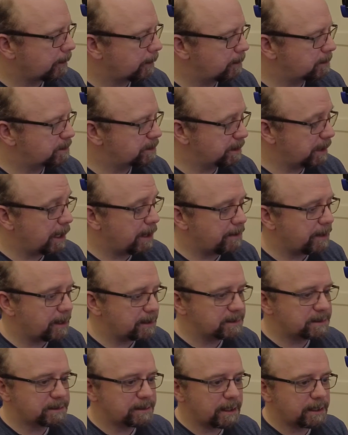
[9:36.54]
So yeah,
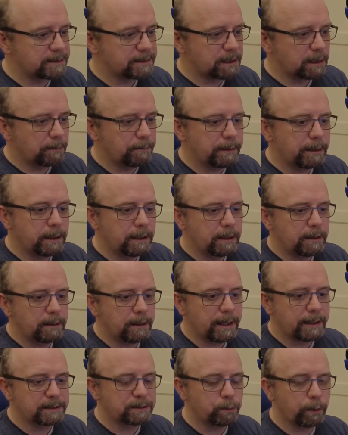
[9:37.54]
that's going to be
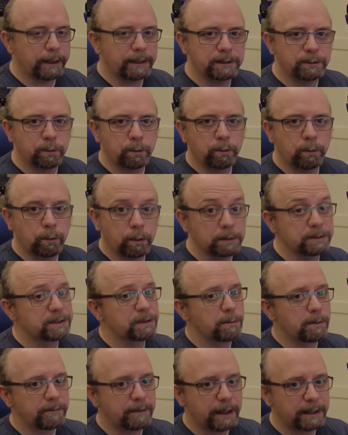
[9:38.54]

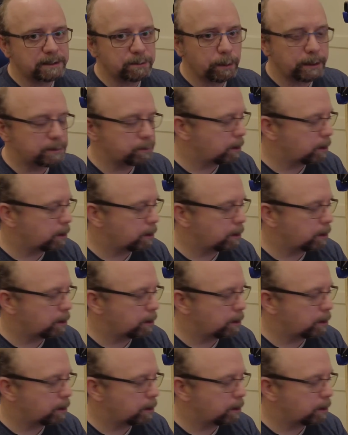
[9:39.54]
some of next week's